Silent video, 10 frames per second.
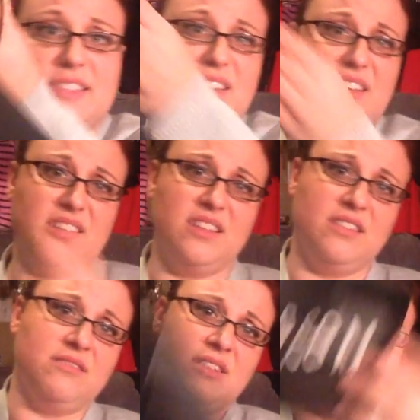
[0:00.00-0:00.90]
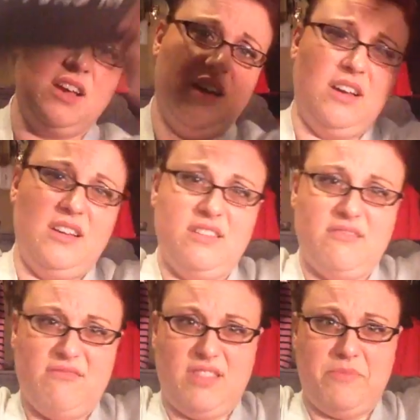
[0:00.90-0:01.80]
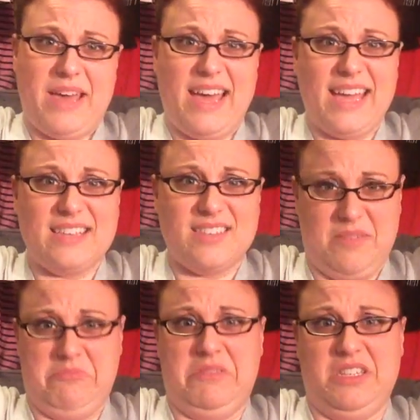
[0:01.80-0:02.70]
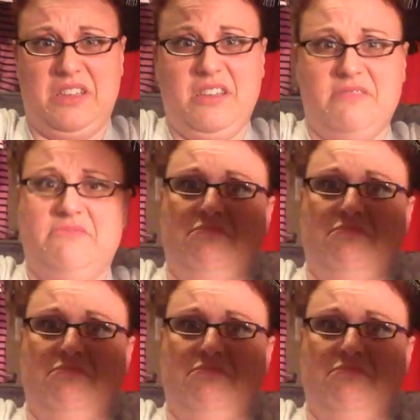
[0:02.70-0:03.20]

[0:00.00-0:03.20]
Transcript: that's it. The bag is empty.